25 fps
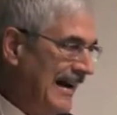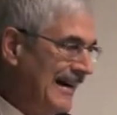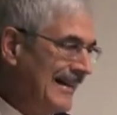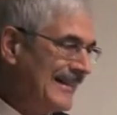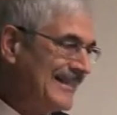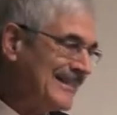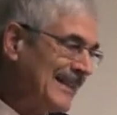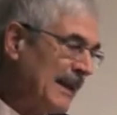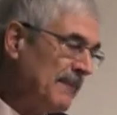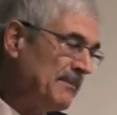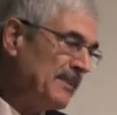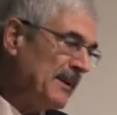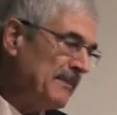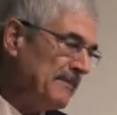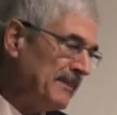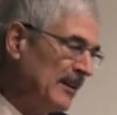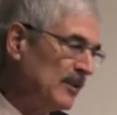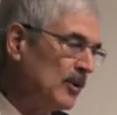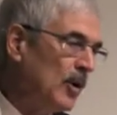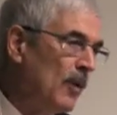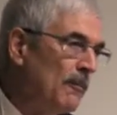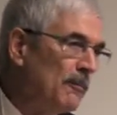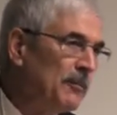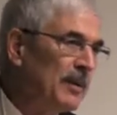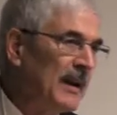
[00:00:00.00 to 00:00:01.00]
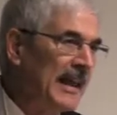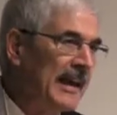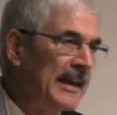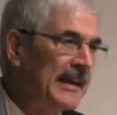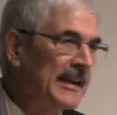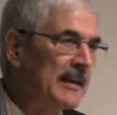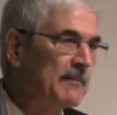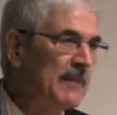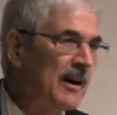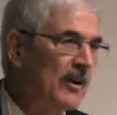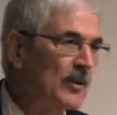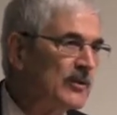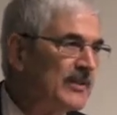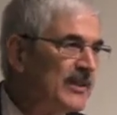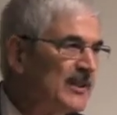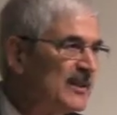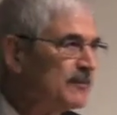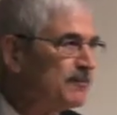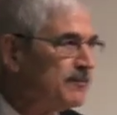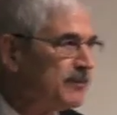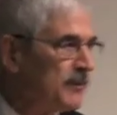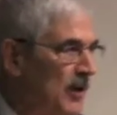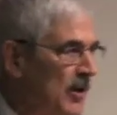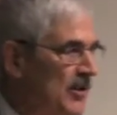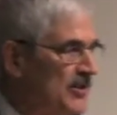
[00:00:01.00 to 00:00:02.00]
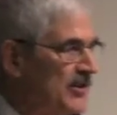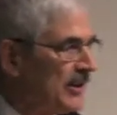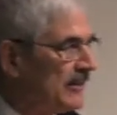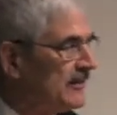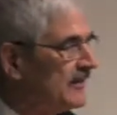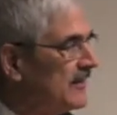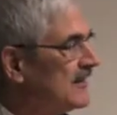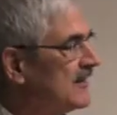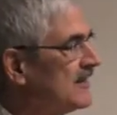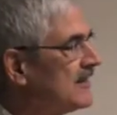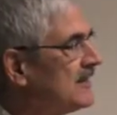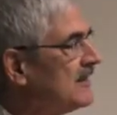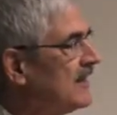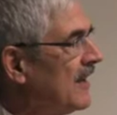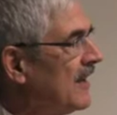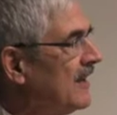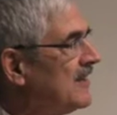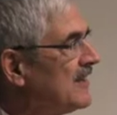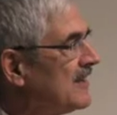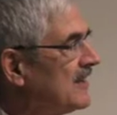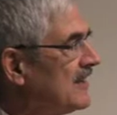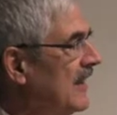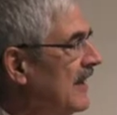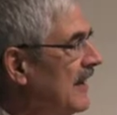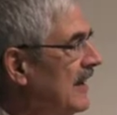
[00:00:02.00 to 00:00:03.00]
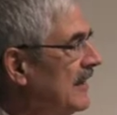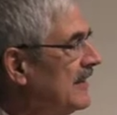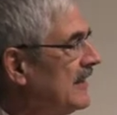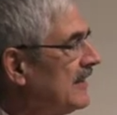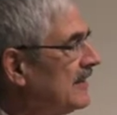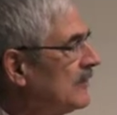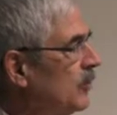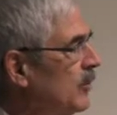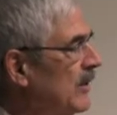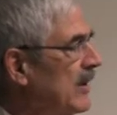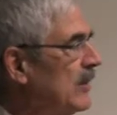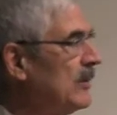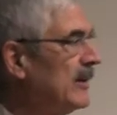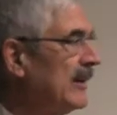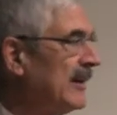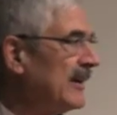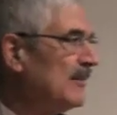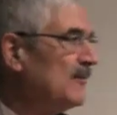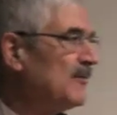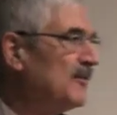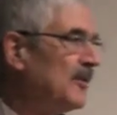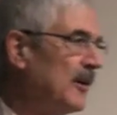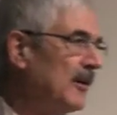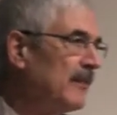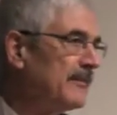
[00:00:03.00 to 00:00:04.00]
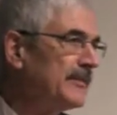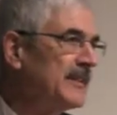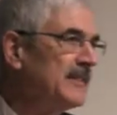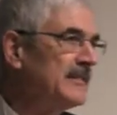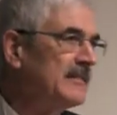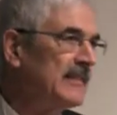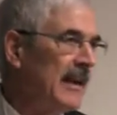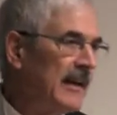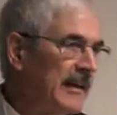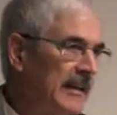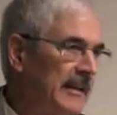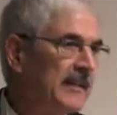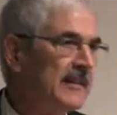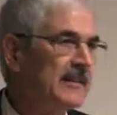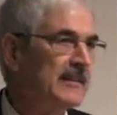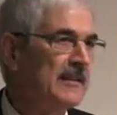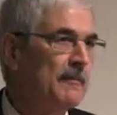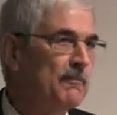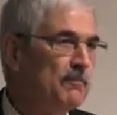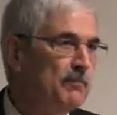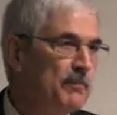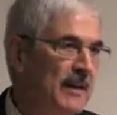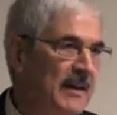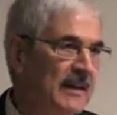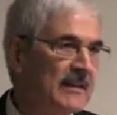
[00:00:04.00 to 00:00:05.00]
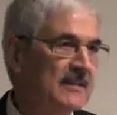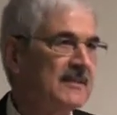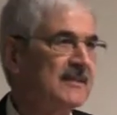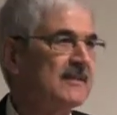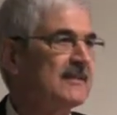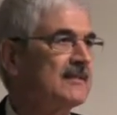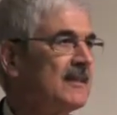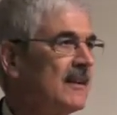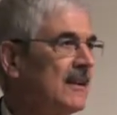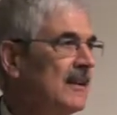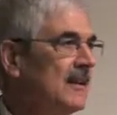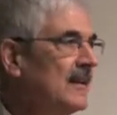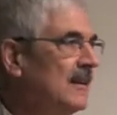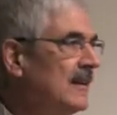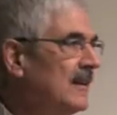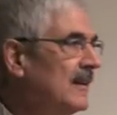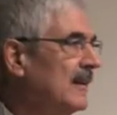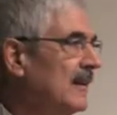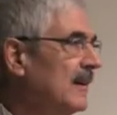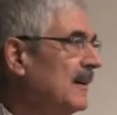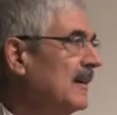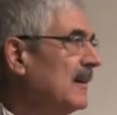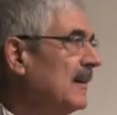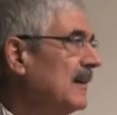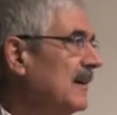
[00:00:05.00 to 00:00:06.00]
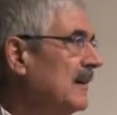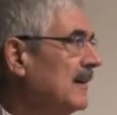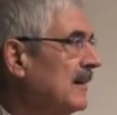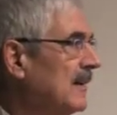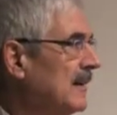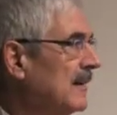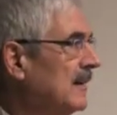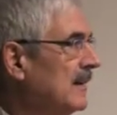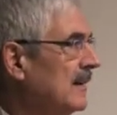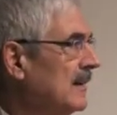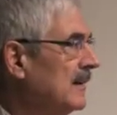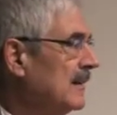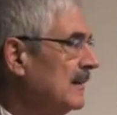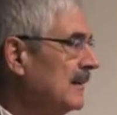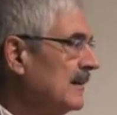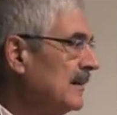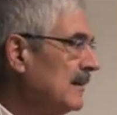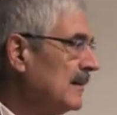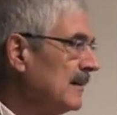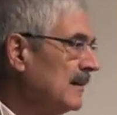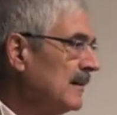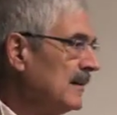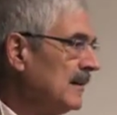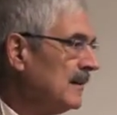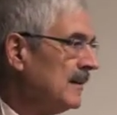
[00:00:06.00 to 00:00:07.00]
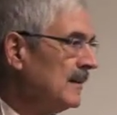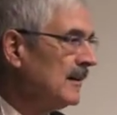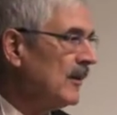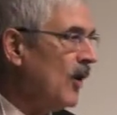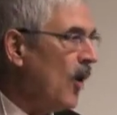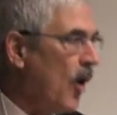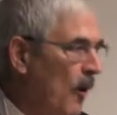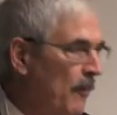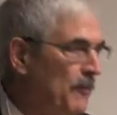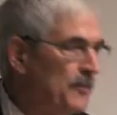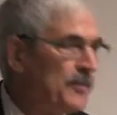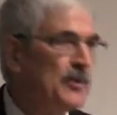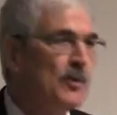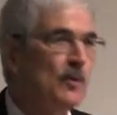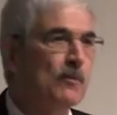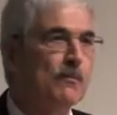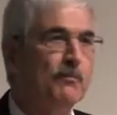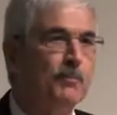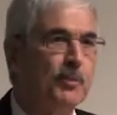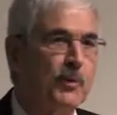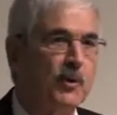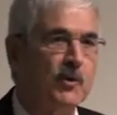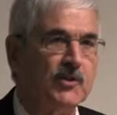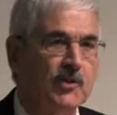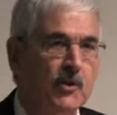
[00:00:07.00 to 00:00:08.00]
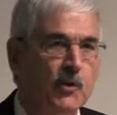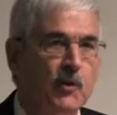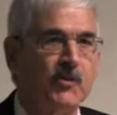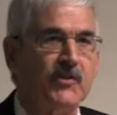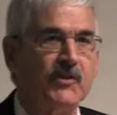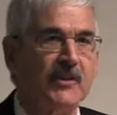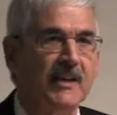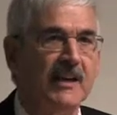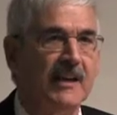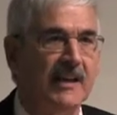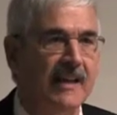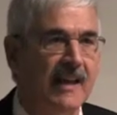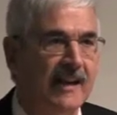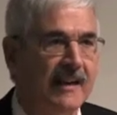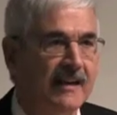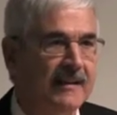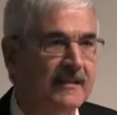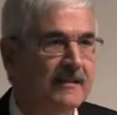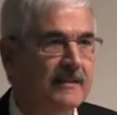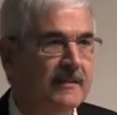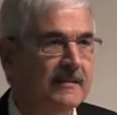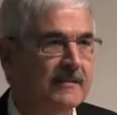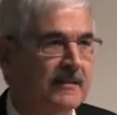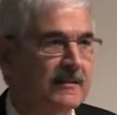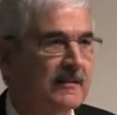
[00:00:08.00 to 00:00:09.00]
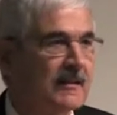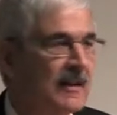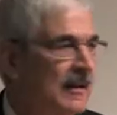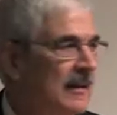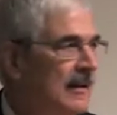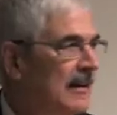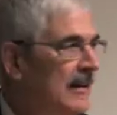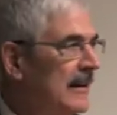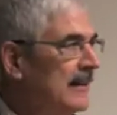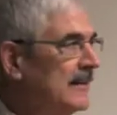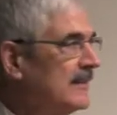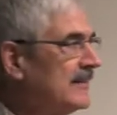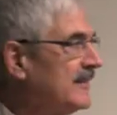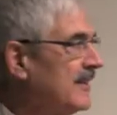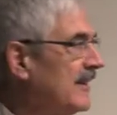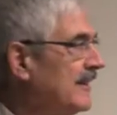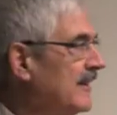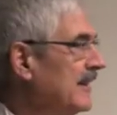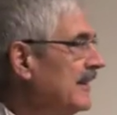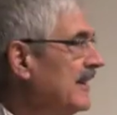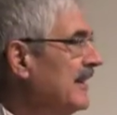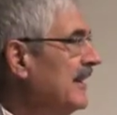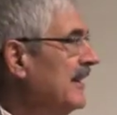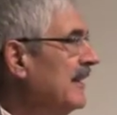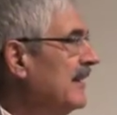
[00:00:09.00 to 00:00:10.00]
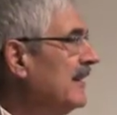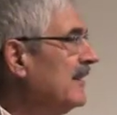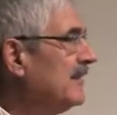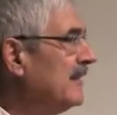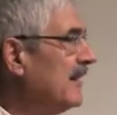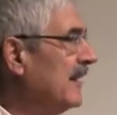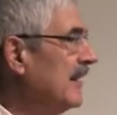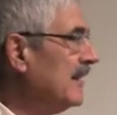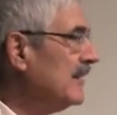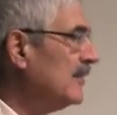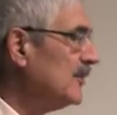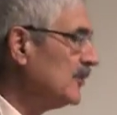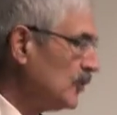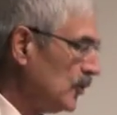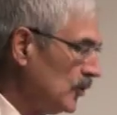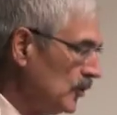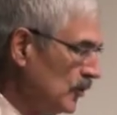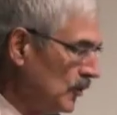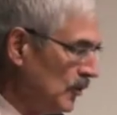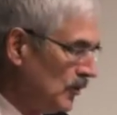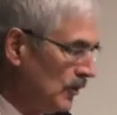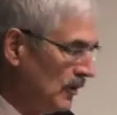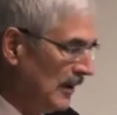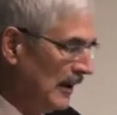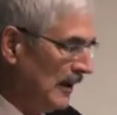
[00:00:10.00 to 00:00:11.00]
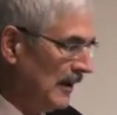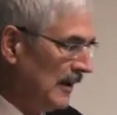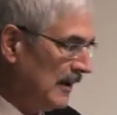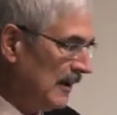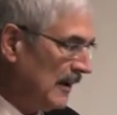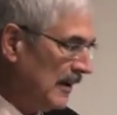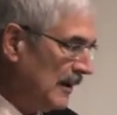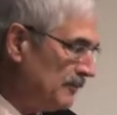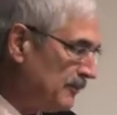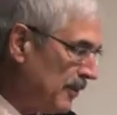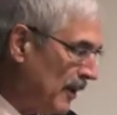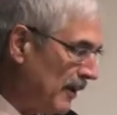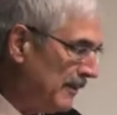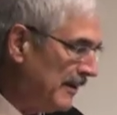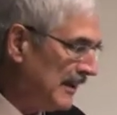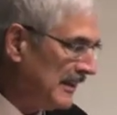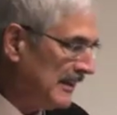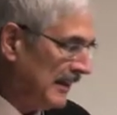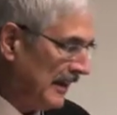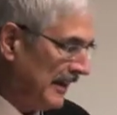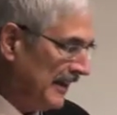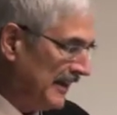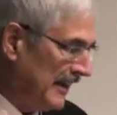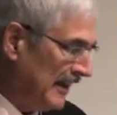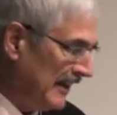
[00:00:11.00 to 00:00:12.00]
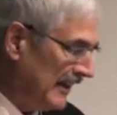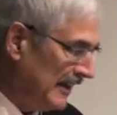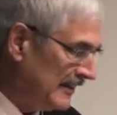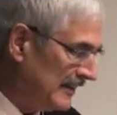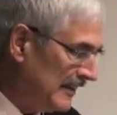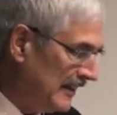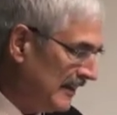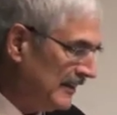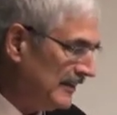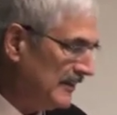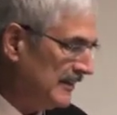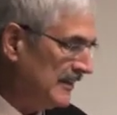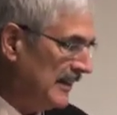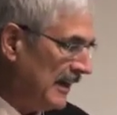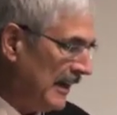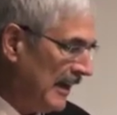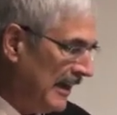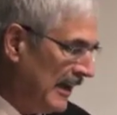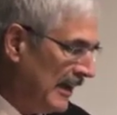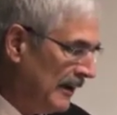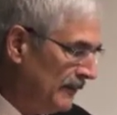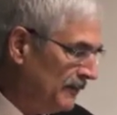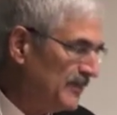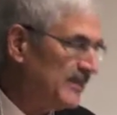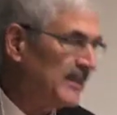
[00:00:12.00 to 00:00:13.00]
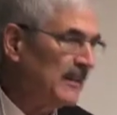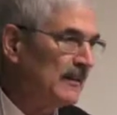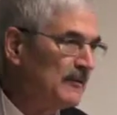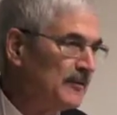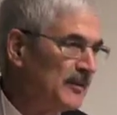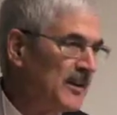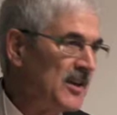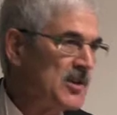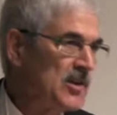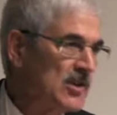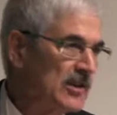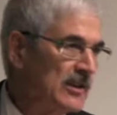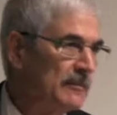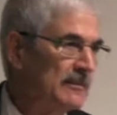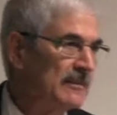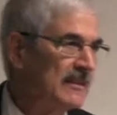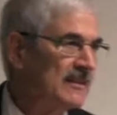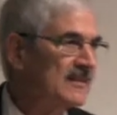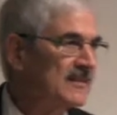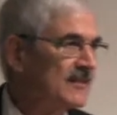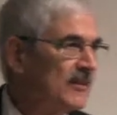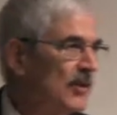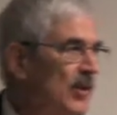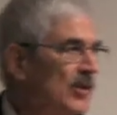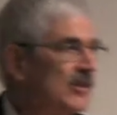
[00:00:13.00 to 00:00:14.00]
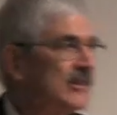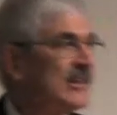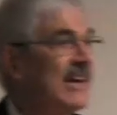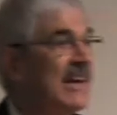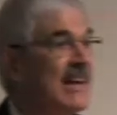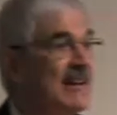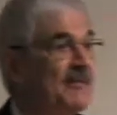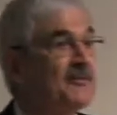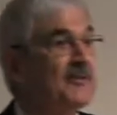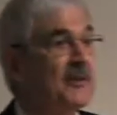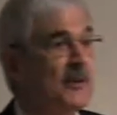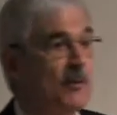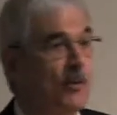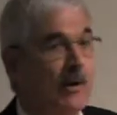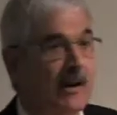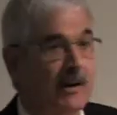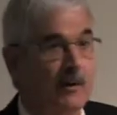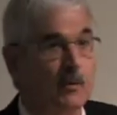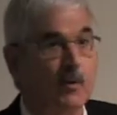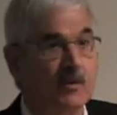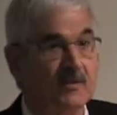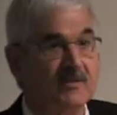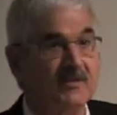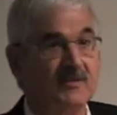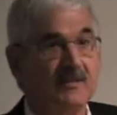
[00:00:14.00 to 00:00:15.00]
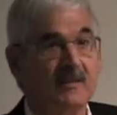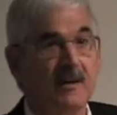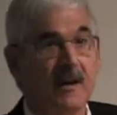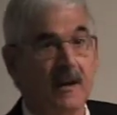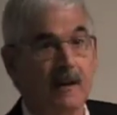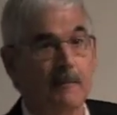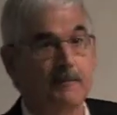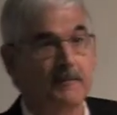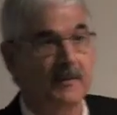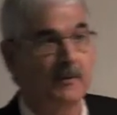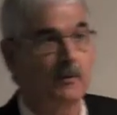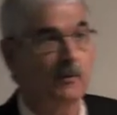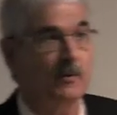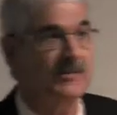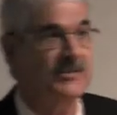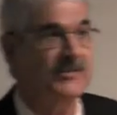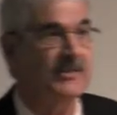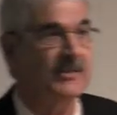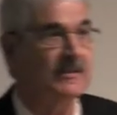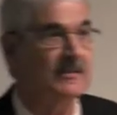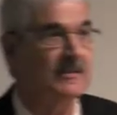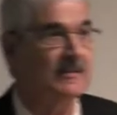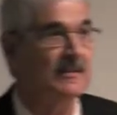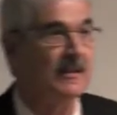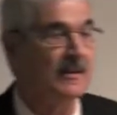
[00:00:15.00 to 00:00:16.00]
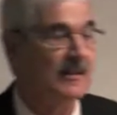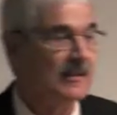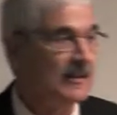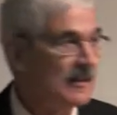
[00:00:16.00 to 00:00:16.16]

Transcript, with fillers: Uh, some people complain about this project. They say that we were involved in taking the best uh, uh, opium producing land and turning it into uh, pomegranate and grapes and vegetables, so not everyone was happy with it.